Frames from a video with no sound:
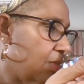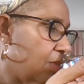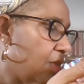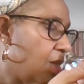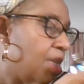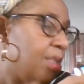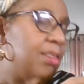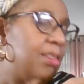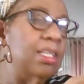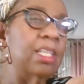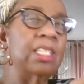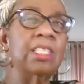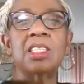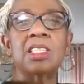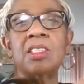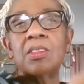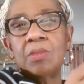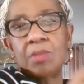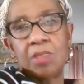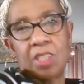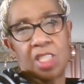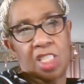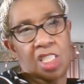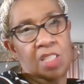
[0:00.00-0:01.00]
This
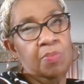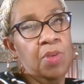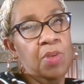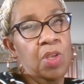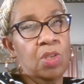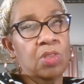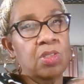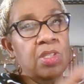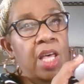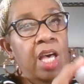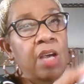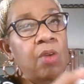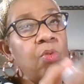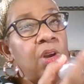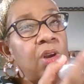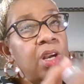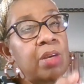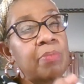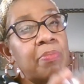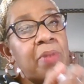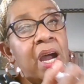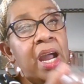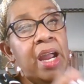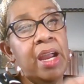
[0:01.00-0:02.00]
smells like one
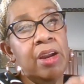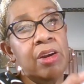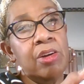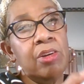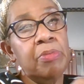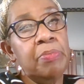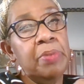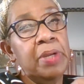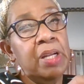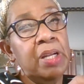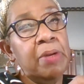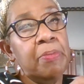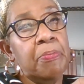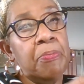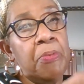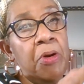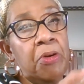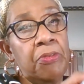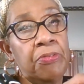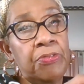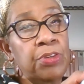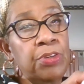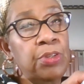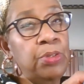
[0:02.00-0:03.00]
of my Arabic
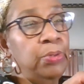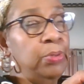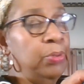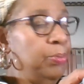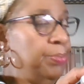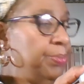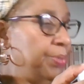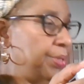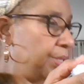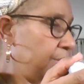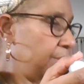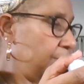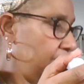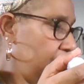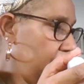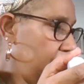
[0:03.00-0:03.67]
perfumes.